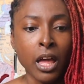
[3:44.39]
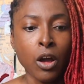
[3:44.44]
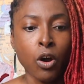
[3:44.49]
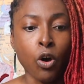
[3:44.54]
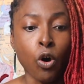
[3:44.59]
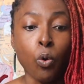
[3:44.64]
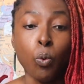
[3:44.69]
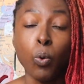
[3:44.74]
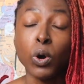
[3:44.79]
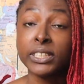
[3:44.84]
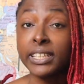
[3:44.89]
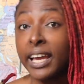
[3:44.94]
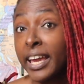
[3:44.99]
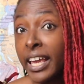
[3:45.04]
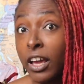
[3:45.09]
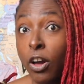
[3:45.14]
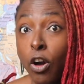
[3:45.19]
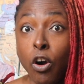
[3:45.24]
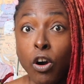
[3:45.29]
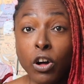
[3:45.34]
or what I
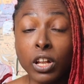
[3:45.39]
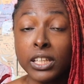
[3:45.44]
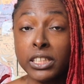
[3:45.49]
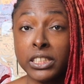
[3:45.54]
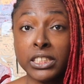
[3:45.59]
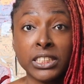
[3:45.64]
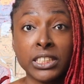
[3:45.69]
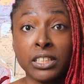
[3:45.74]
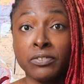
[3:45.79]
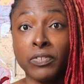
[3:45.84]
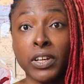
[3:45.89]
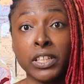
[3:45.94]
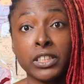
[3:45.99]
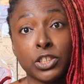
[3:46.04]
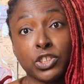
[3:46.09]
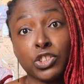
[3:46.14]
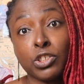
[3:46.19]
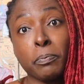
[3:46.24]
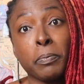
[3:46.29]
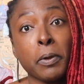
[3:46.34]
call a
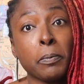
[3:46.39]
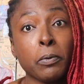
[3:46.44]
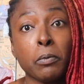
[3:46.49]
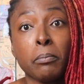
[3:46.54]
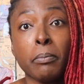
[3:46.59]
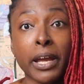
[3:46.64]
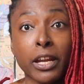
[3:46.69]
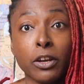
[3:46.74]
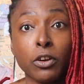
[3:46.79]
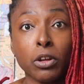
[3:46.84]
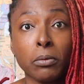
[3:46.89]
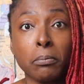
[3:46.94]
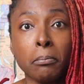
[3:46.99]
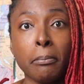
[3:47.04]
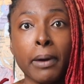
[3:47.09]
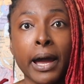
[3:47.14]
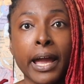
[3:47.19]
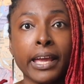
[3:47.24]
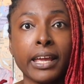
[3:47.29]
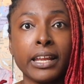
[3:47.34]
disadvantage, some people might not
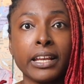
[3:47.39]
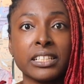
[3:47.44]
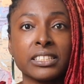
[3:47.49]
mind,